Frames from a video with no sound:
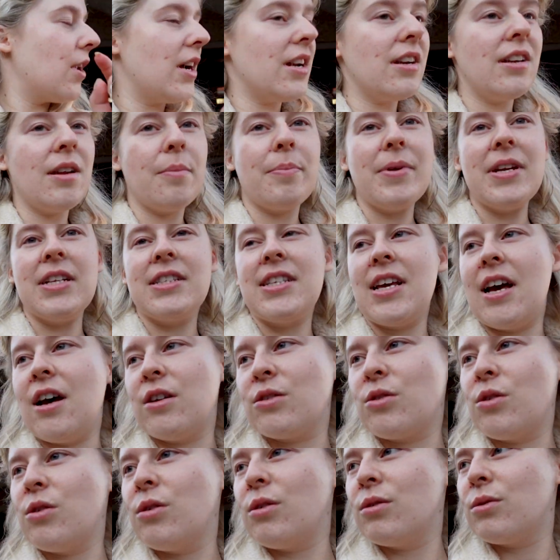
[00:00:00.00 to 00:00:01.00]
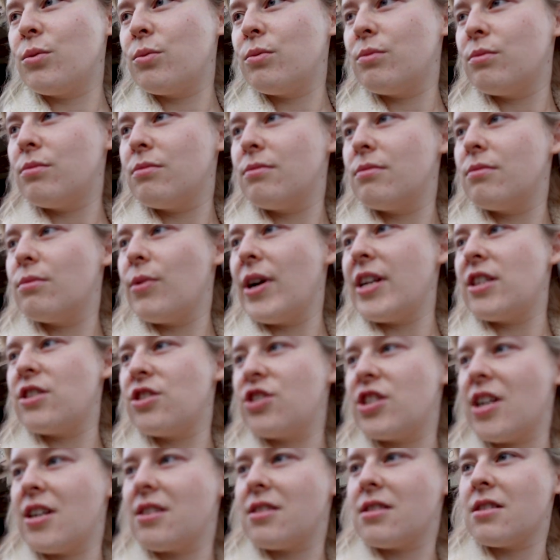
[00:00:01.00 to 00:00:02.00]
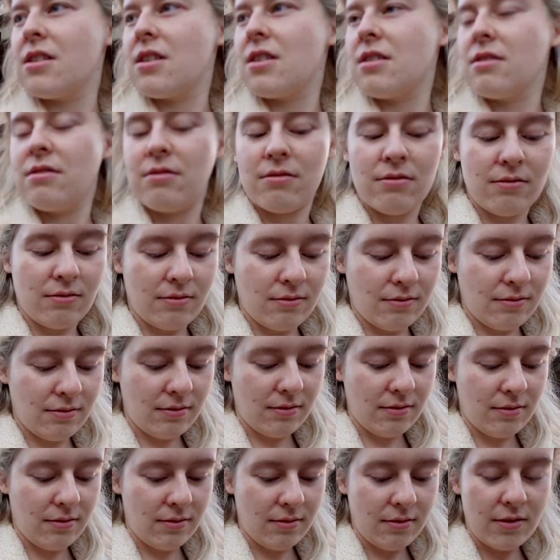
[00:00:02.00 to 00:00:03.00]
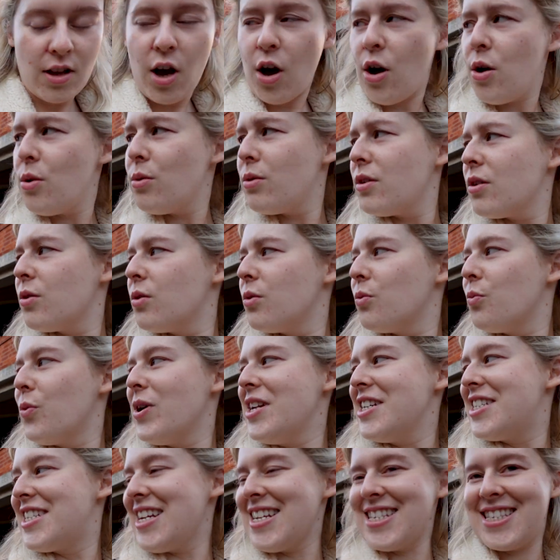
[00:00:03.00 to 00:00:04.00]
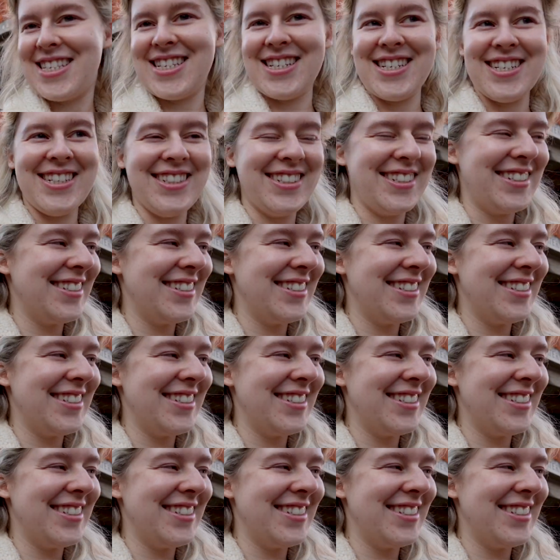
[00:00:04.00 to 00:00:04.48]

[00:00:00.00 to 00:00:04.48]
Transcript: We ended up in a town called Westchester. No. Winchester. Winchester.